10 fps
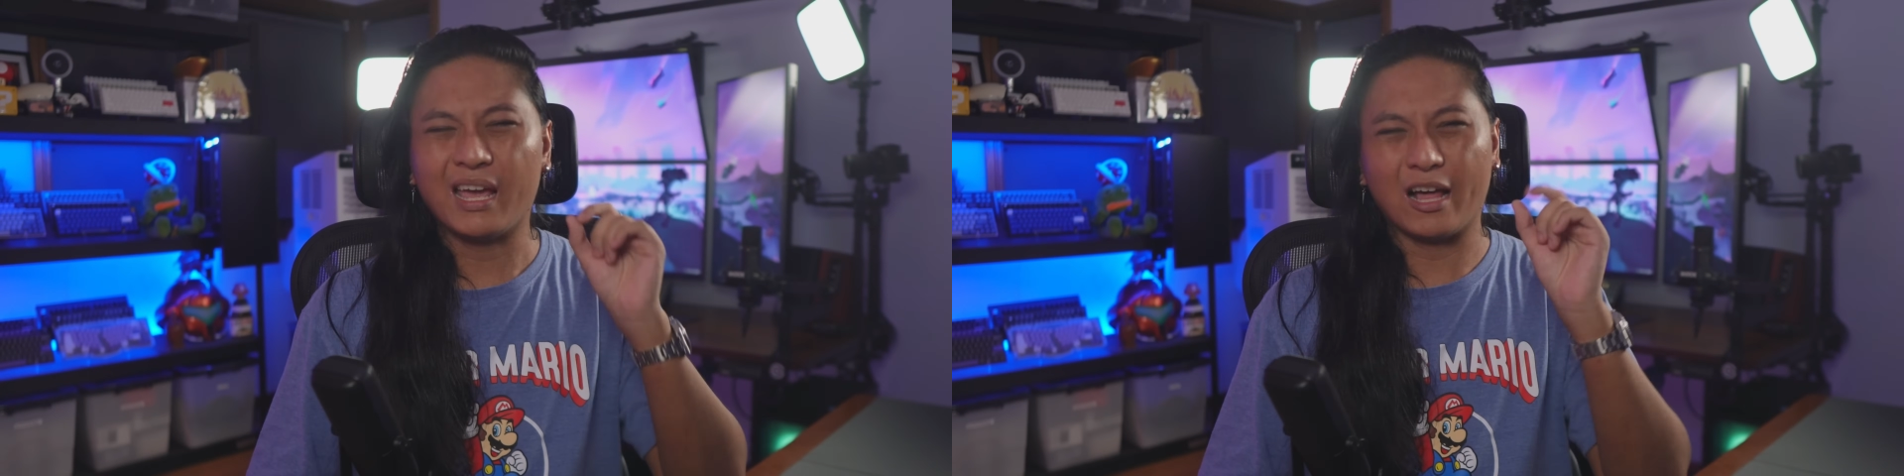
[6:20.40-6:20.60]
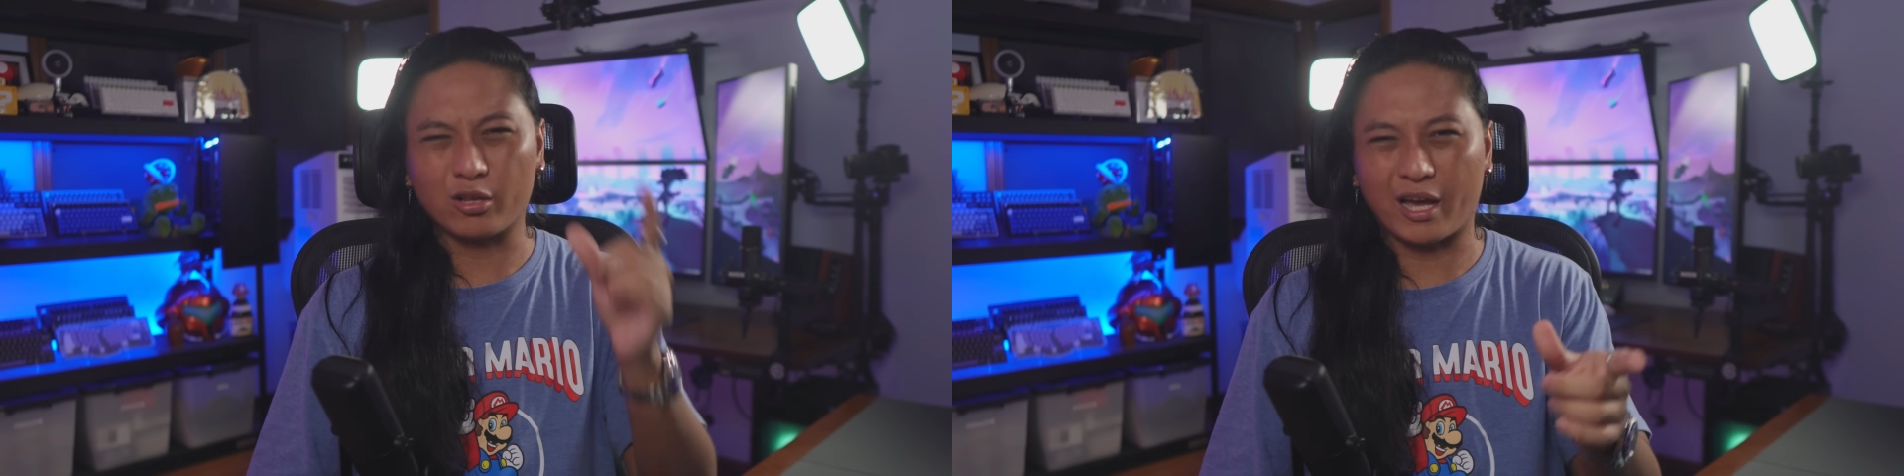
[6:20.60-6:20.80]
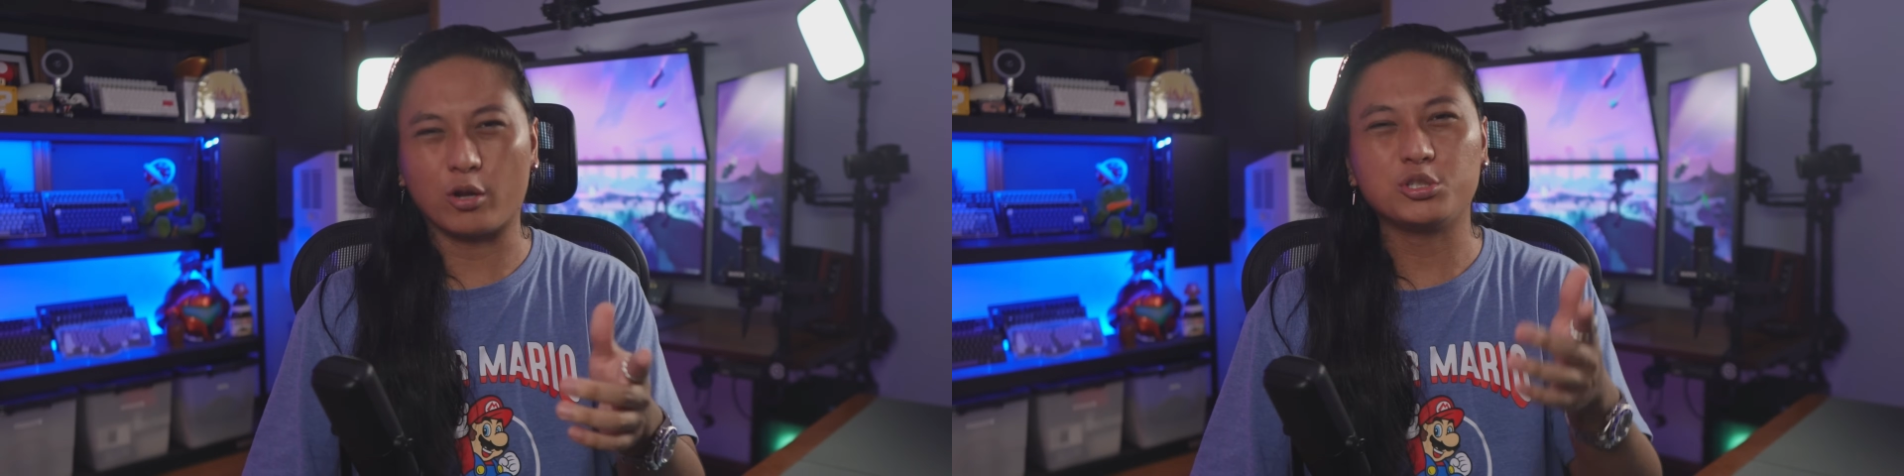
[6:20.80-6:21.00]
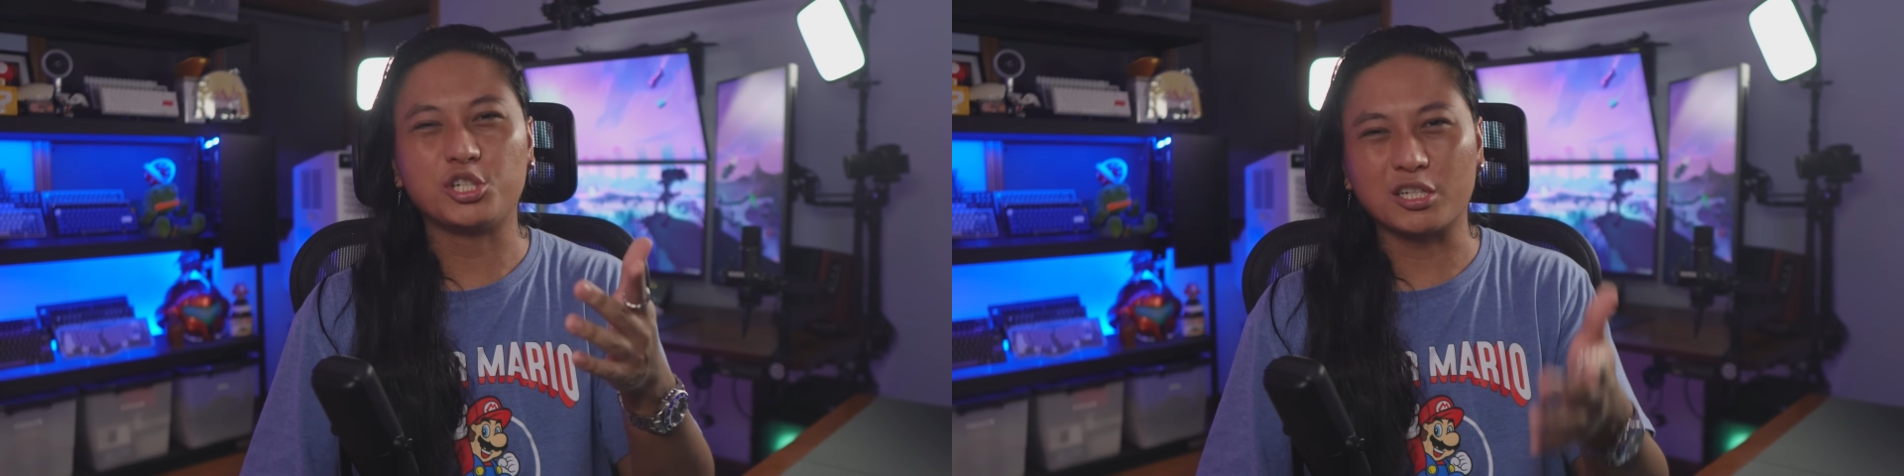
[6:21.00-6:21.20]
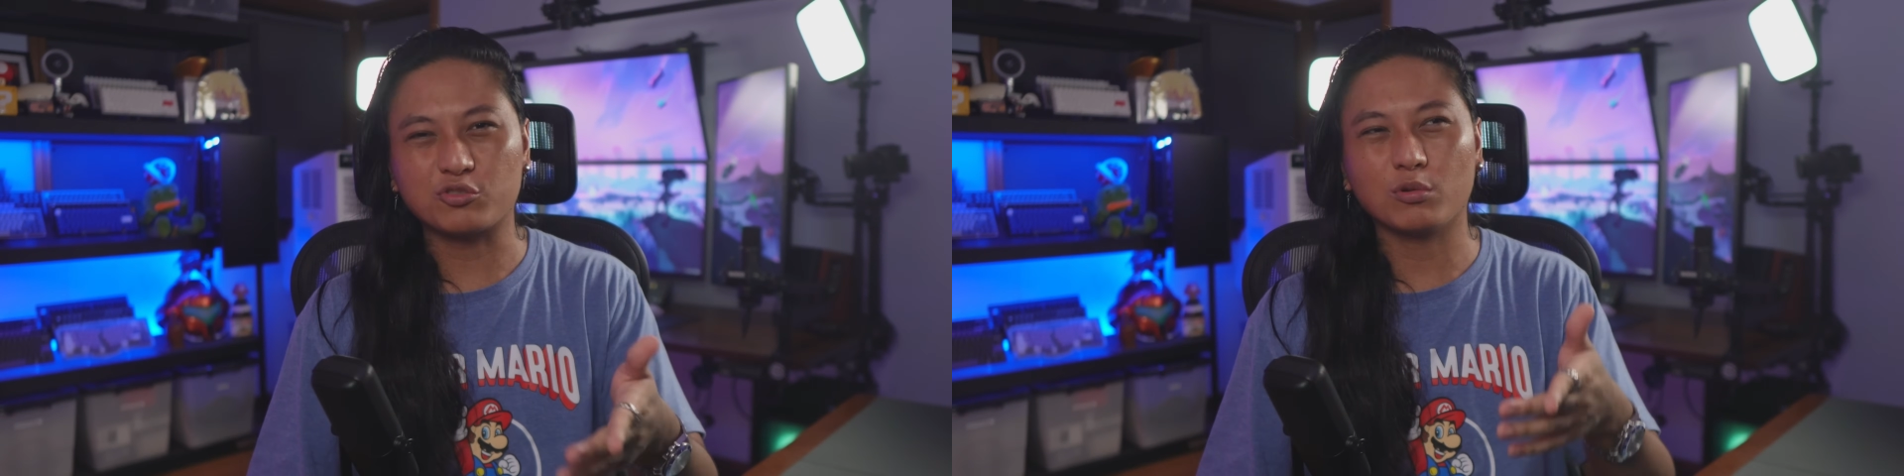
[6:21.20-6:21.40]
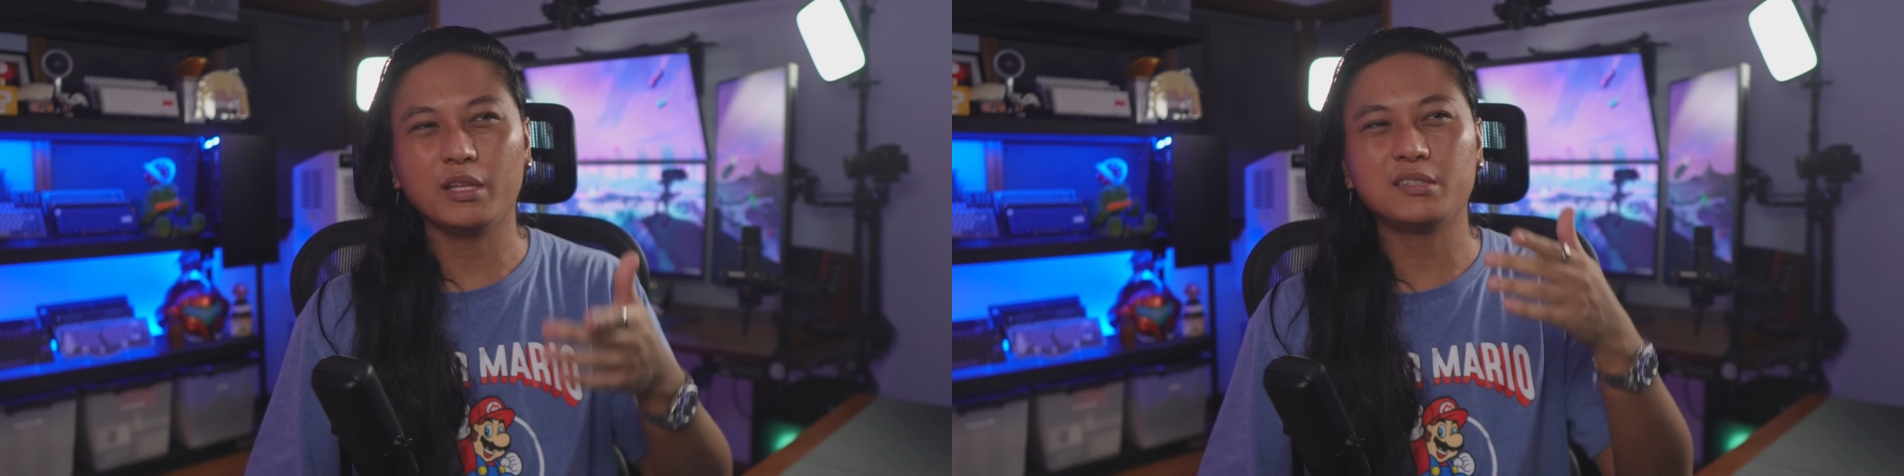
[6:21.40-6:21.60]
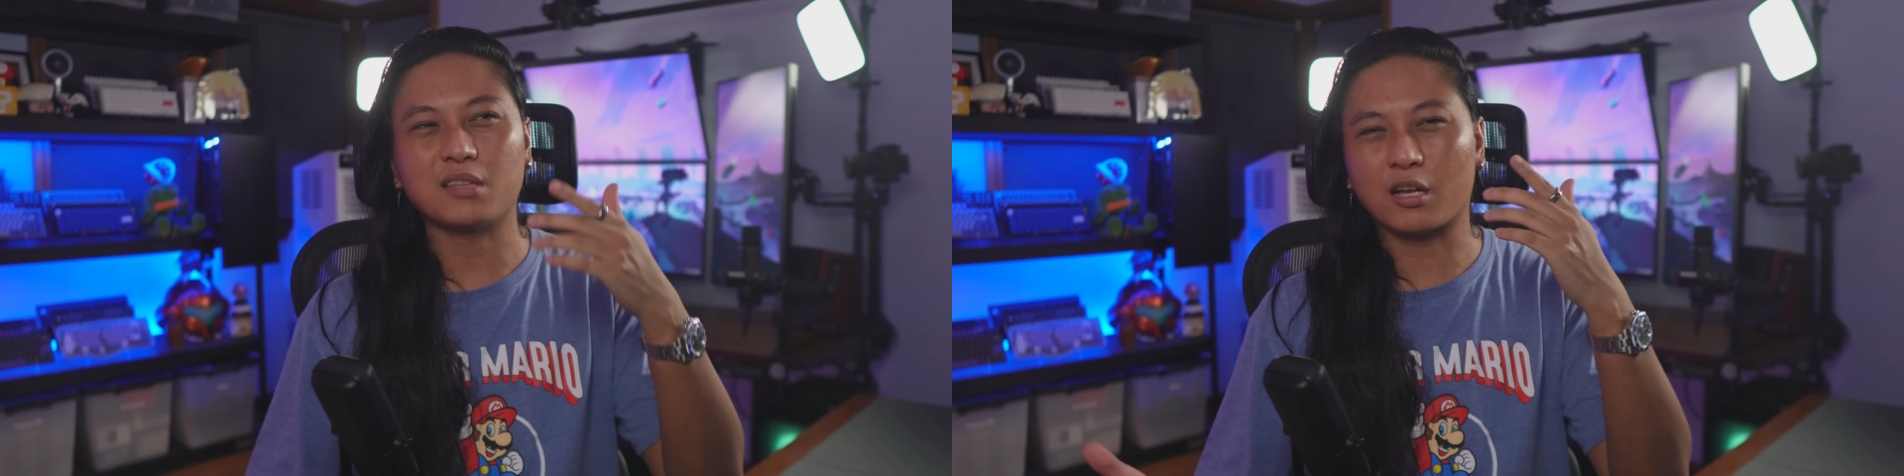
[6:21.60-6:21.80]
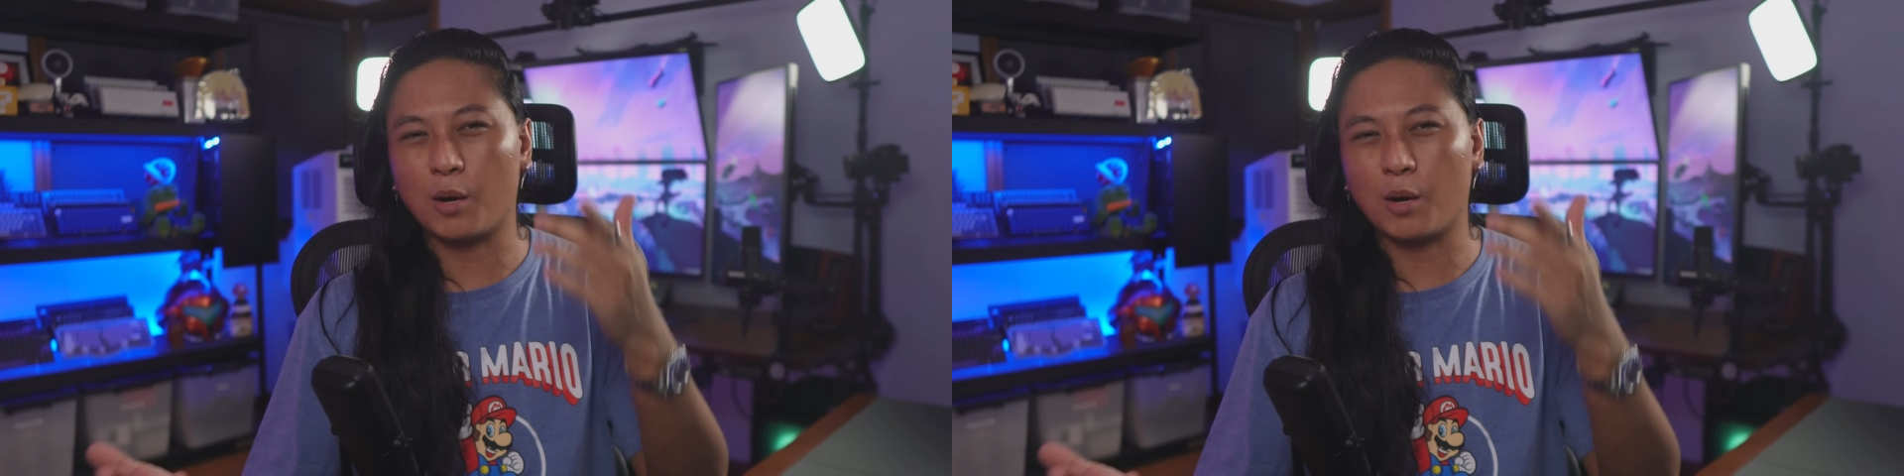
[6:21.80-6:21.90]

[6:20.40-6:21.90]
Elgato just released a